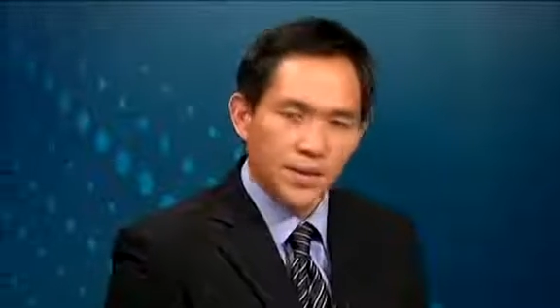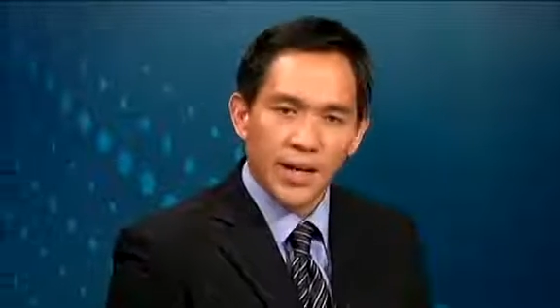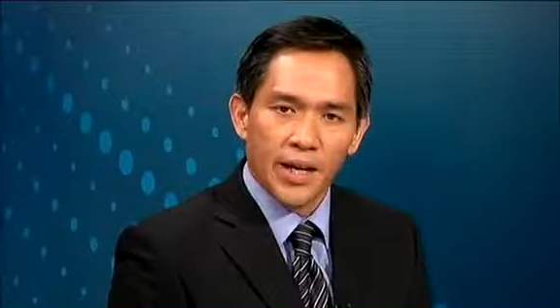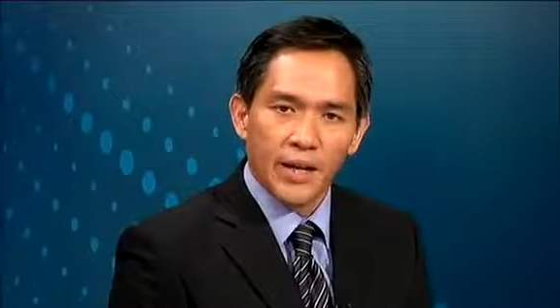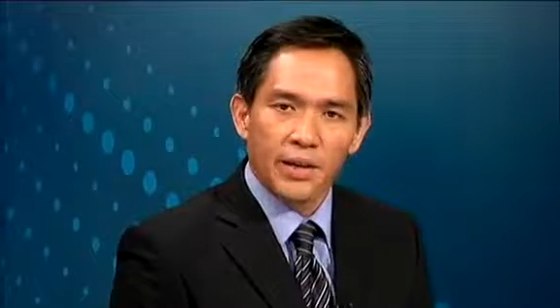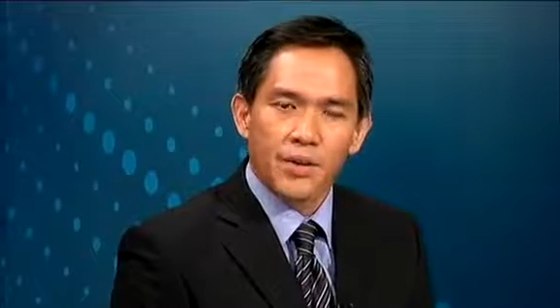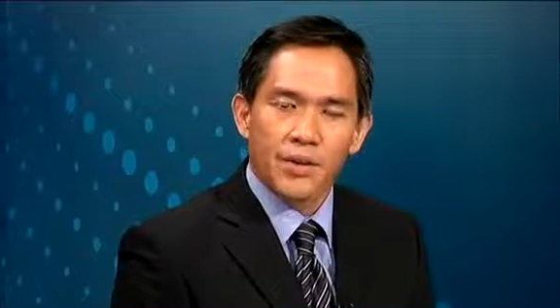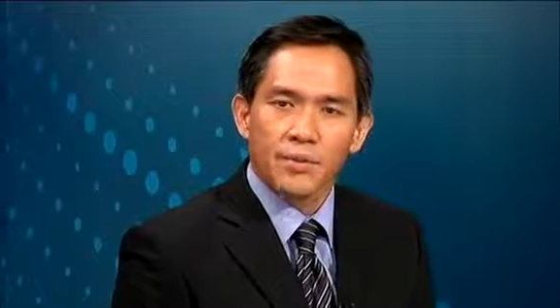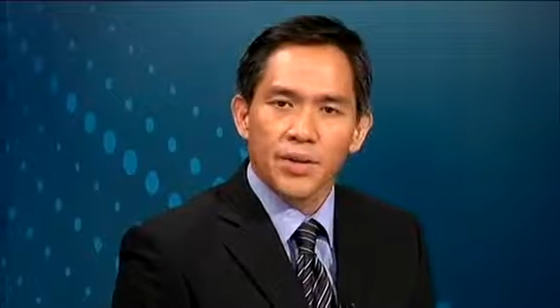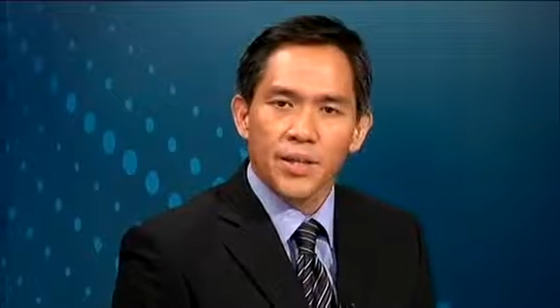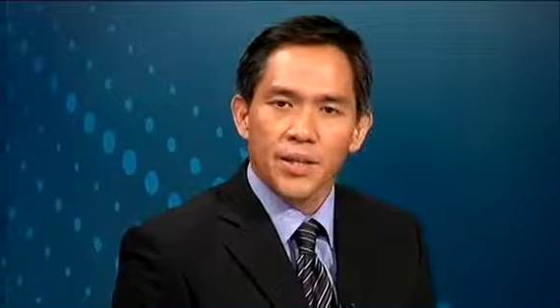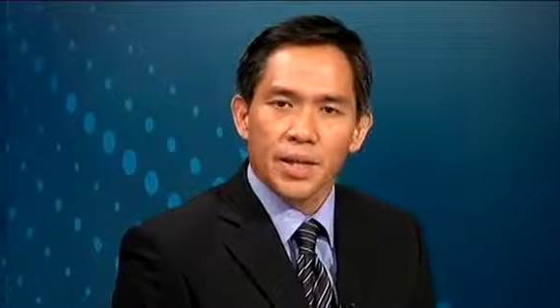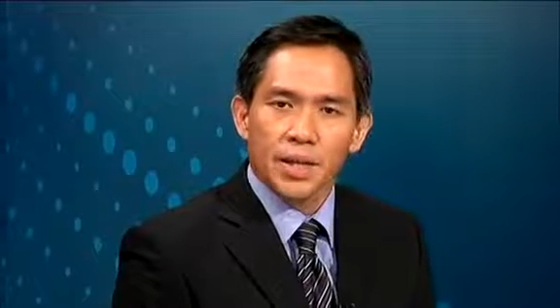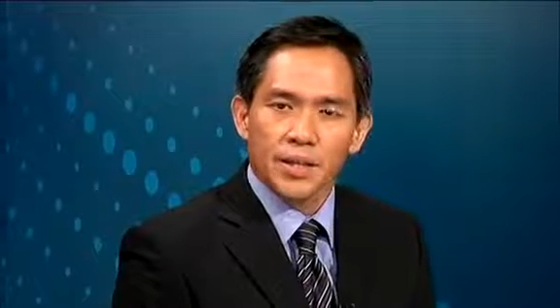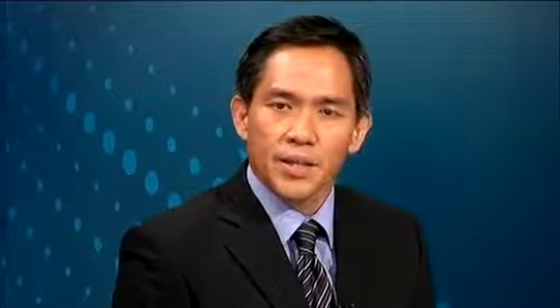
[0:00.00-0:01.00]
day
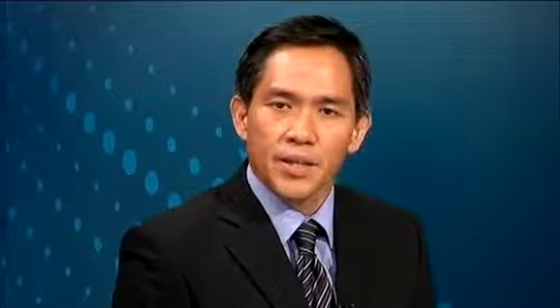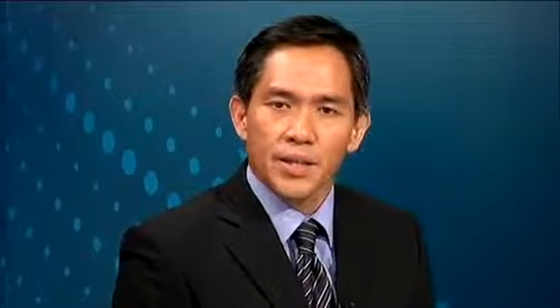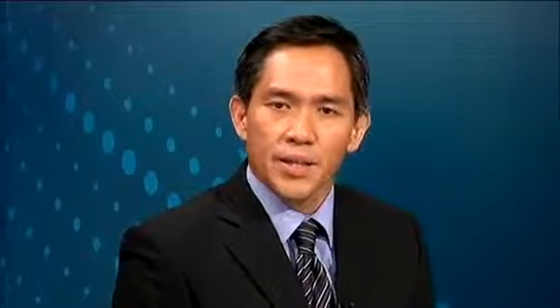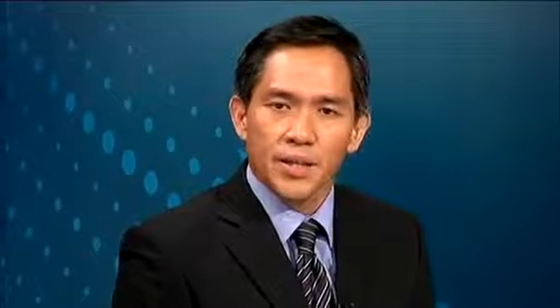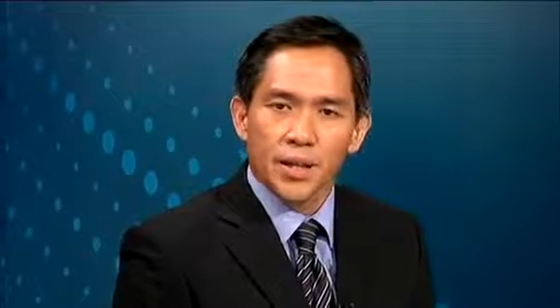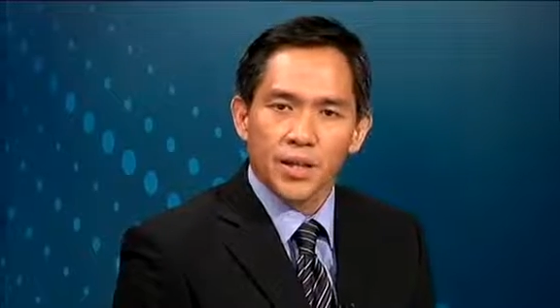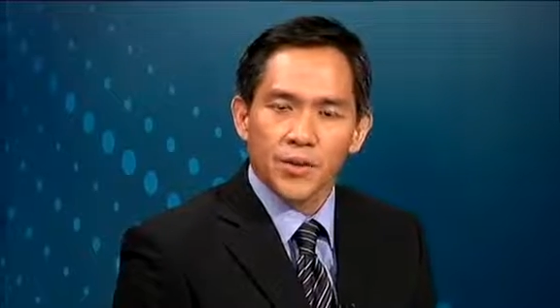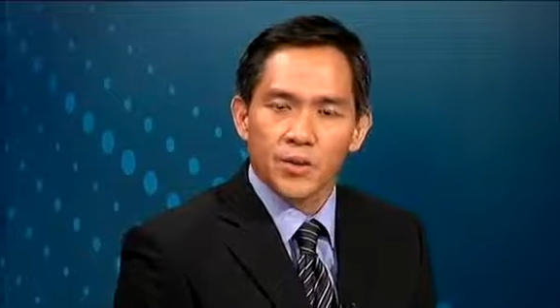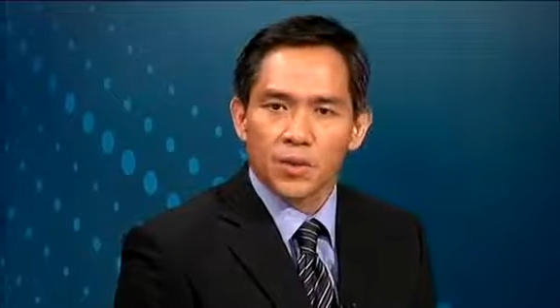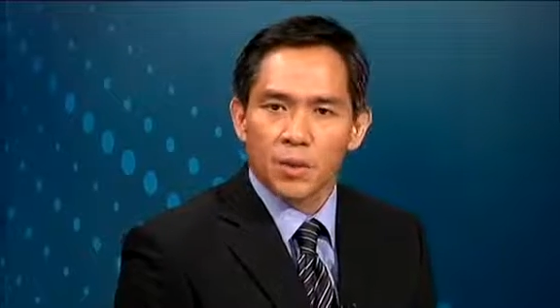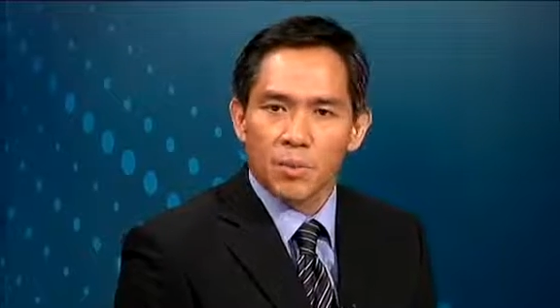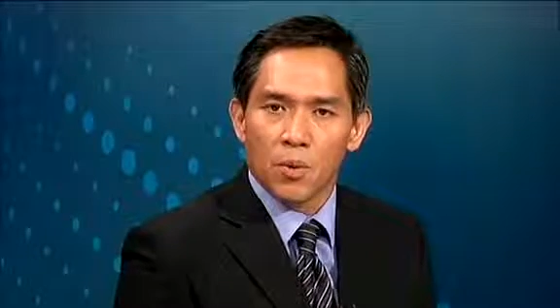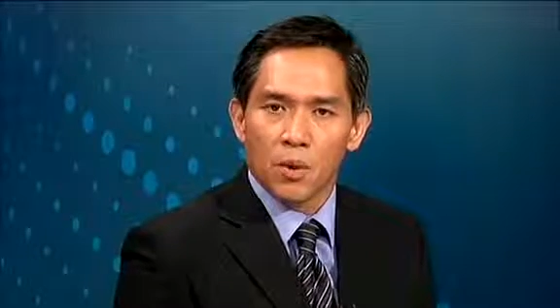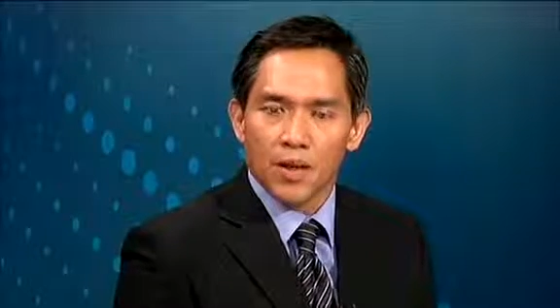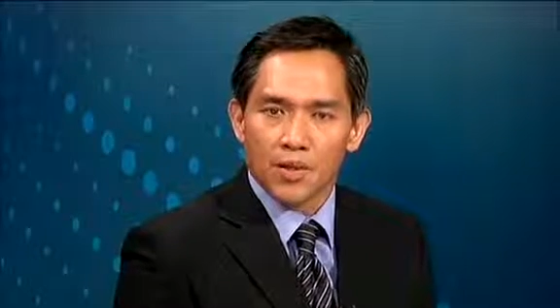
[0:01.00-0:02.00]
three at the
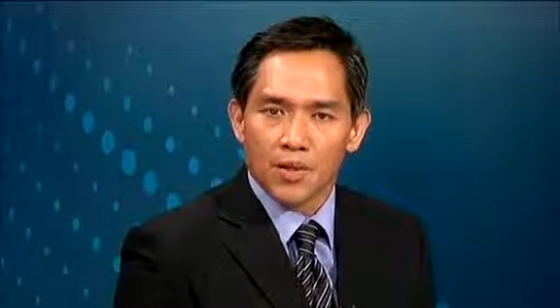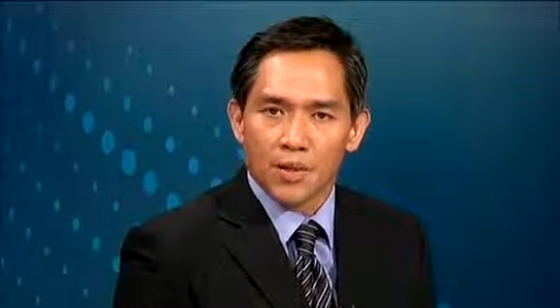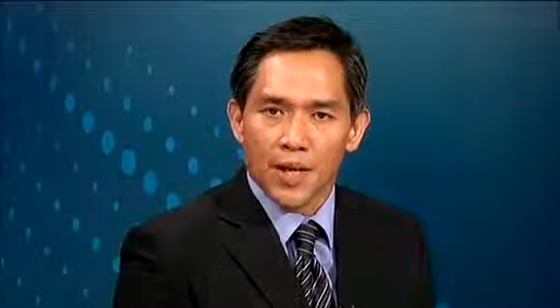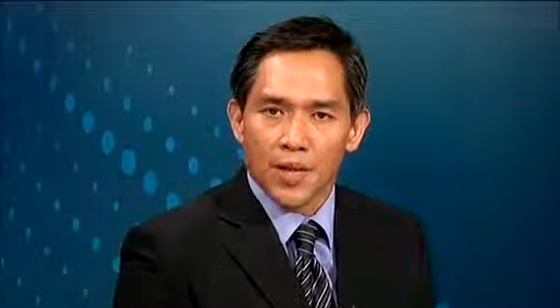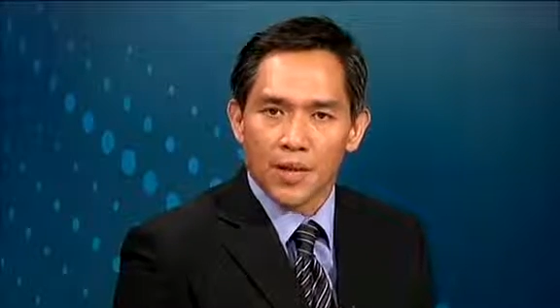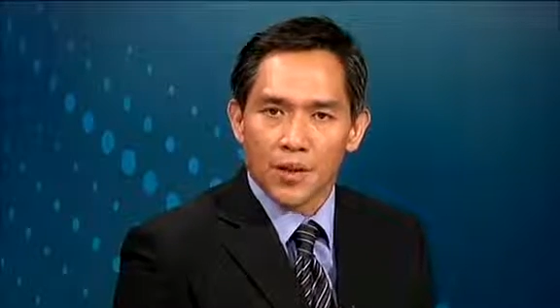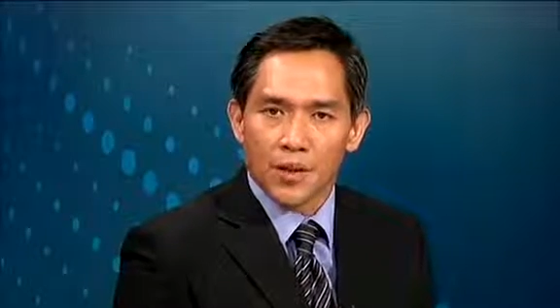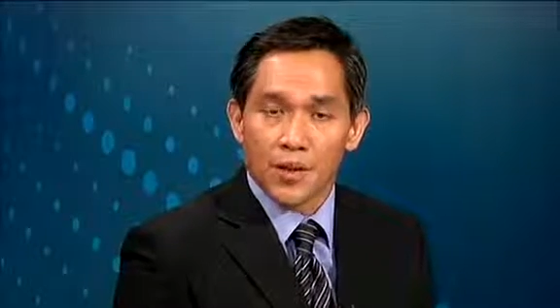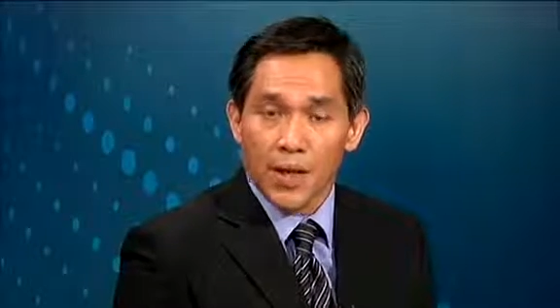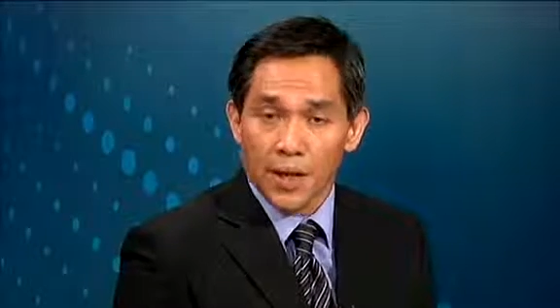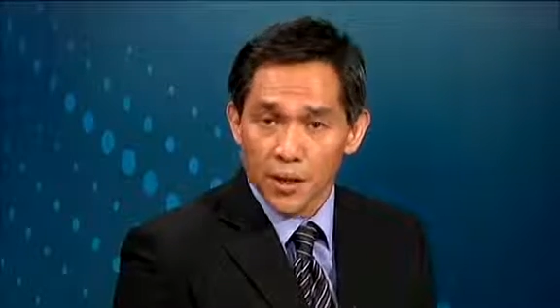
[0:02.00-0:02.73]
Singapore International